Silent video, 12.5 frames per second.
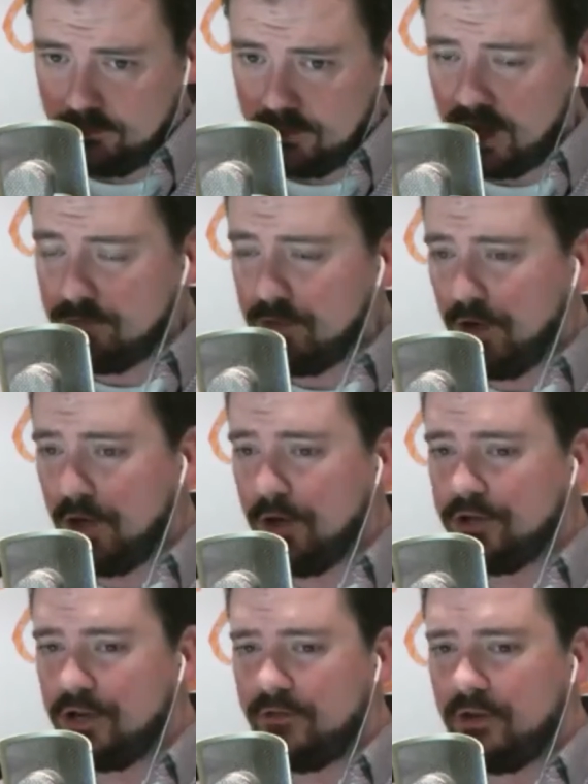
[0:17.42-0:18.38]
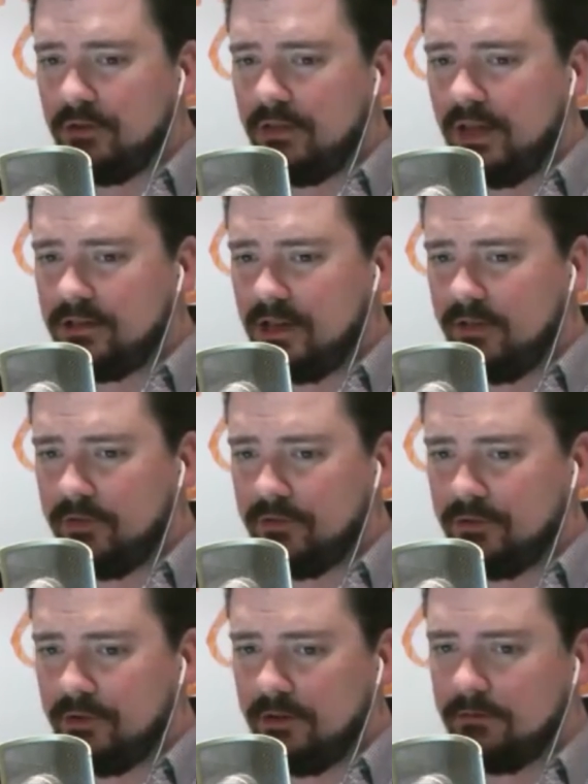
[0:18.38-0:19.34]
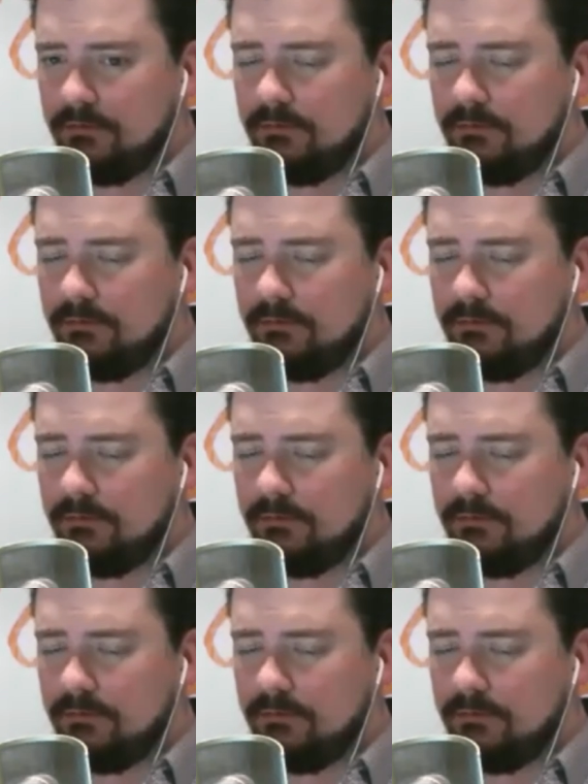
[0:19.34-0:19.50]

I'm doing good. You have a good Thanksgiving, sir.